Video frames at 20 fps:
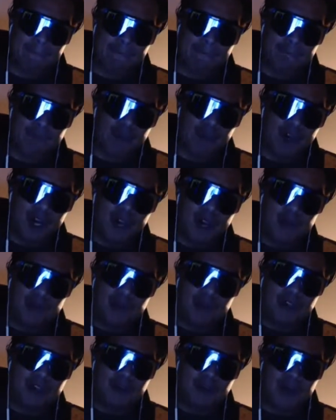You got to
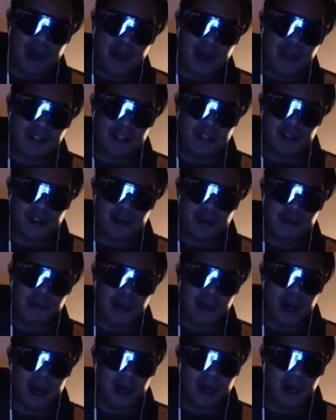bring some guys to
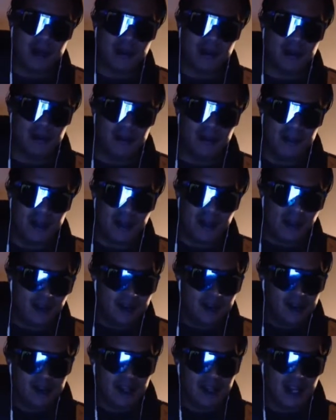Impact now.
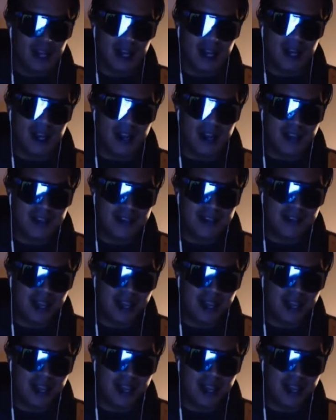There's a lot of guys in